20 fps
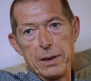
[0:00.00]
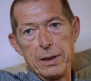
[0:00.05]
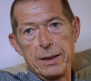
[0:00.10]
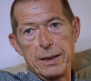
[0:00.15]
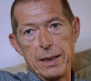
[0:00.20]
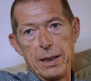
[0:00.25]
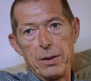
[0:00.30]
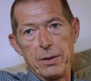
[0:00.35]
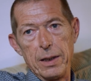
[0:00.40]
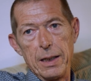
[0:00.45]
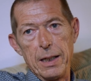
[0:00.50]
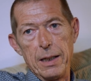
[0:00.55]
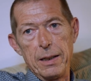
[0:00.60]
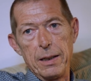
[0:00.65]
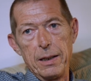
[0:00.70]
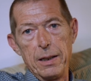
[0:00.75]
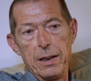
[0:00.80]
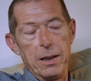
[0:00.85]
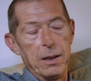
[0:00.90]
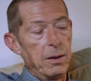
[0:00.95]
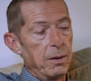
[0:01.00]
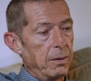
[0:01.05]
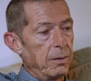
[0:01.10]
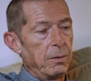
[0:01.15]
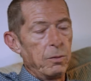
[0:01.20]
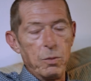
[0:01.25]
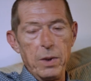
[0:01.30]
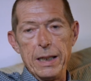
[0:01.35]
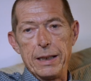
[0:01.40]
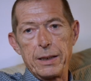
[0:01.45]
in Syria,
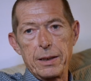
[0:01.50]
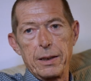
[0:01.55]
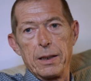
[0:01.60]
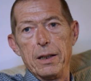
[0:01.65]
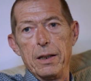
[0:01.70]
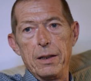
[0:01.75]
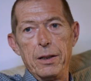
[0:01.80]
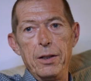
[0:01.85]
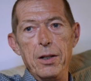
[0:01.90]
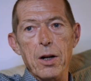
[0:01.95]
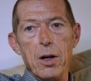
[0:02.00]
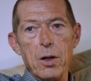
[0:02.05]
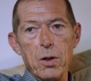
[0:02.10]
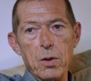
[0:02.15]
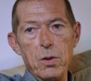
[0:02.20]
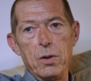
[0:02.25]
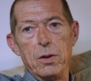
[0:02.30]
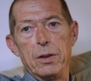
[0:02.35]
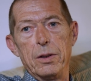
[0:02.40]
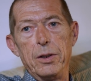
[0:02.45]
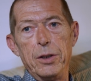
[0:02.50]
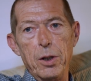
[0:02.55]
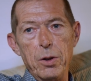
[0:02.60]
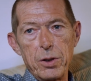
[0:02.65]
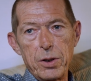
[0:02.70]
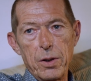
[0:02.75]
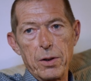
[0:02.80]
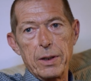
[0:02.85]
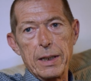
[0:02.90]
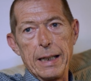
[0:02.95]
which no
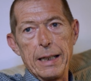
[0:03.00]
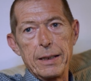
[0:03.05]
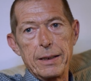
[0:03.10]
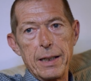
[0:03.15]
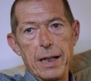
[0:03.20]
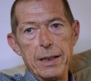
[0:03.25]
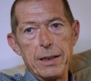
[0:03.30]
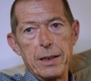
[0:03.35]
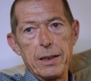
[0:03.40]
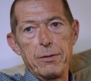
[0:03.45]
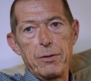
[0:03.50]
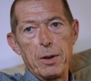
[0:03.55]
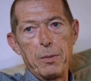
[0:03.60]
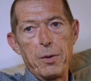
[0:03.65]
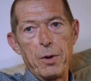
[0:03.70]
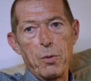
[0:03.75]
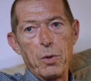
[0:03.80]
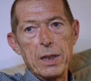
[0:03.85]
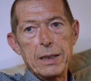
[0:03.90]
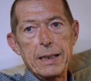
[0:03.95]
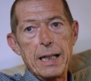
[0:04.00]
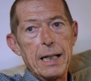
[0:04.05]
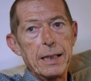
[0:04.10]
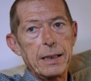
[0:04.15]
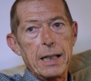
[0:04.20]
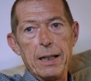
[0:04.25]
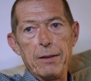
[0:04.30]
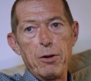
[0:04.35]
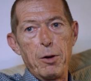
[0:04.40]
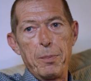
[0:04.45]
news organization from the West has
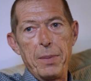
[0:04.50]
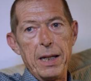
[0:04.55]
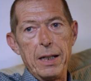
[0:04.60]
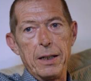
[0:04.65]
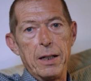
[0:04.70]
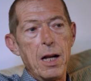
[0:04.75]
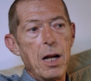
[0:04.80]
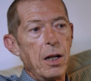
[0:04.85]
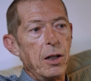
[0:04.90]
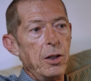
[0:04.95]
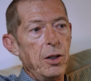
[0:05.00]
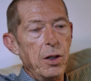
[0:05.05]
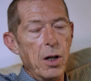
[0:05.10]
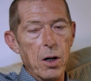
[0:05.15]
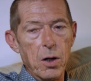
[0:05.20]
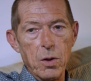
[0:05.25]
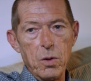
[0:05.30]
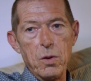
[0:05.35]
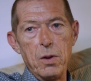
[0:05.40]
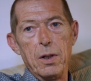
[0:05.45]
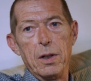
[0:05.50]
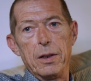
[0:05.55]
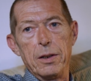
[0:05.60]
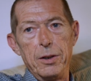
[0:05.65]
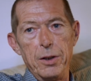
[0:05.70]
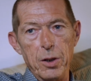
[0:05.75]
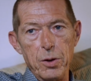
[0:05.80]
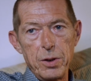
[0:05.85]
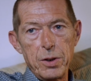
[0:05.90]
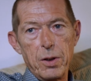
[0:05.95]
ever been. No
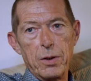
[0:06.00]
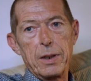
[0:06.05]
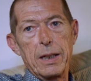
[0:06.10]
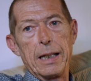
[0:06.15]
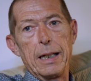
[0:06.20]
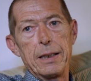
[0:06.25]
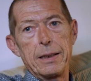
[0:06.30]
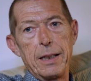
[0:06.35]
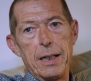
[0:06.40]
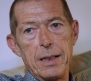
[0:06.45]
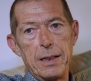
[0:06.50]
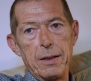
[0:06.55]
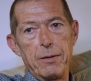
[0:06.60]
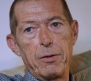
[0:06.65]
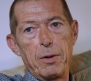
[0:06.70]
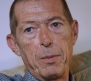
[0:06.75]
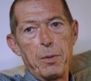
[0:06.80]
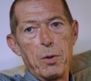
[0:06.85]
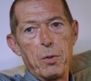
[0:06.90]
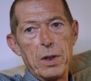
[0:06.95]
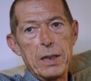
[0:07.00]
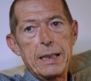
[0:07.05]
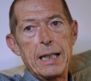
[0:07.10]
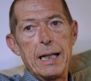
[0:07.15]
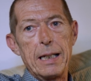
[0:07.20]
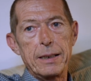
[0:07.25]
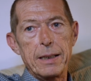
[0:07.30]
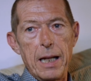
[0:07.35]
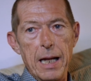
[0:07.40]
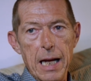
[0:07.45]
news organization from the West
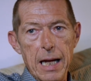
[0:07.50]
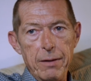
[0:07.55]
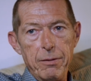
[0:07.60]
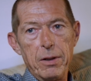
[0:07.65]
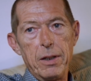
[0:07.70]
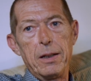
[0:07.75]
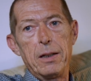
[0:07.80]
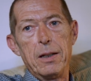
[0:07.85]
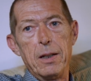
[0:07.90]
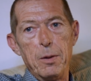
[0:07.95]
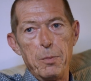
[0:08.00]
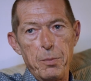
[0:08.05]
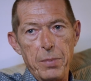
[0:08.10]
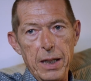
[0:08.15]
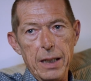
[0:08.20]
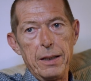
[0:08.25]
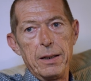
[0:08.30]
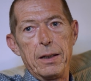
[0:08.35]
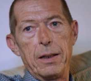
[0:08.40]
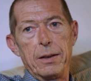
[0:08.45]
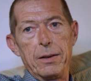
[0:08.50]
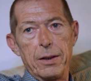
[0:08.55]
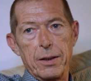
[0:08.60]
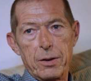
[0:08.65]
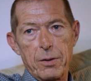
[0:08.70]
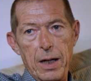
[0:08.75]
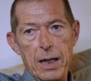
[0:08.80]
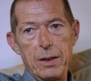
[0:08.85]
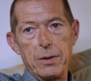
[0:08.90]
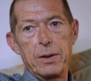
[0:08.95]
has ever been on the
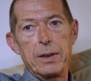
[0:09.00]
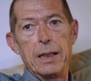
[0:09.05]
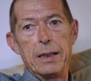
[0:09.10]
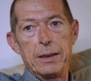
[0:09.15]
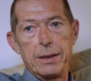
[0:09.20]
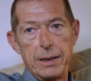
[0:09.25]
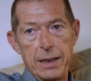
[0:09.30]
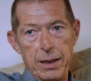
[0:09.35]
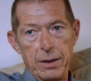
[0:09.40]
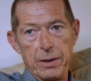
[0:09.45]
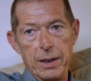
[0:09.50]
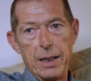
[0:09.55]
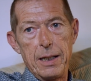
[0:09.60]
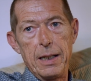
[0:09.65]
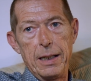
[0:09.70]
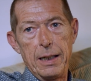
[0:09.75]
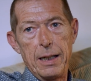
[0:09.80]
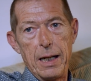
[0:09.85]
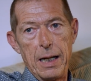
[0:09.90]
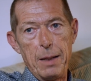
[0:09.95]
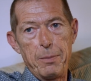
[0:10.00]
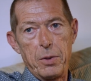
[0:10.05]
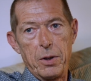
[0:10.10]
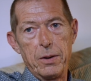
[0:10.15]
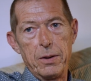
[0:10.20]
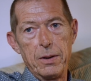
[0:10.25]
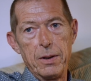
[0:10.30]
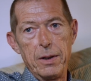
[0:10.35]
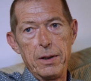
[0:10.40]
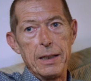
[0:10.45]
ground in Syria, in
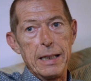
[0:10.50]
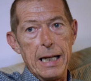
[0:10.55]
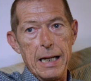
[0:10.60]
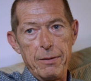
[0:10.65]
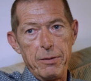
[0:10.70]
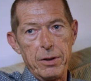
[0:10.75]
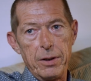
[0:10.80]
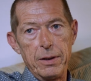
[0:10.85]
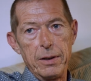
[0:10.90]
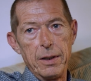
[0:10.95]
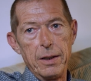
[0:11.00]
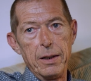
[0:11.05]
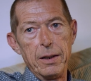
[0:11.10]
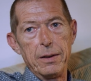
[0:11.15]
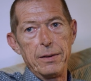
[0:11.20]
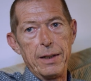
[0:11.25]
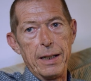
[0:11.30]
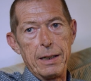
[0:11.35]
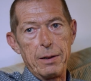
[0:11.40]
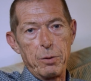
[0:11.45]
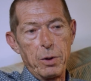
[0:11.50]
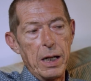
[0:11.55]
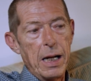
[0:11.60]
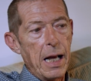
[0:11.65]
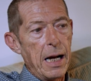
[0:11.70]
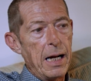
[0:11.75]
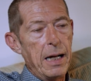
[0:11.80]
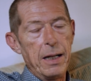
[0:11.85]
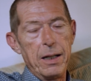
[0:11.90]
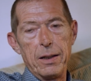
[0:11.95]
Aleppo. Never. They
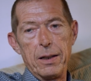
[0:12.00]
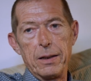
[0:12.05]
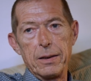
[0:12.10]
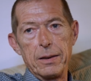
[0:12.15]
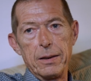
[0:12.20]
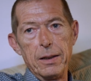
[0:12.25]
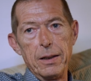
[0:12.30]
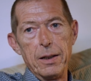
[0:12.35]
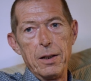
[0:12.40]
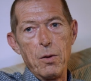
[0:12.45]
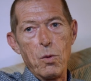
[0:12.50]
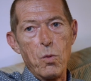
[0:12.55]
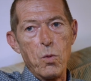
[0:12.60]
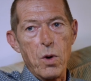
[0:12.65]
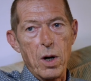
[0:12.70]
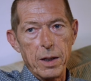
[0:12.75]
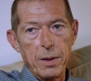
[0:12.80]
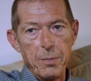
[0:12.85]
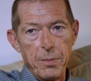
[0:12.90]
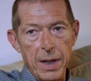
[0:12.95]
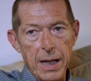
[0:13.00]
rely on one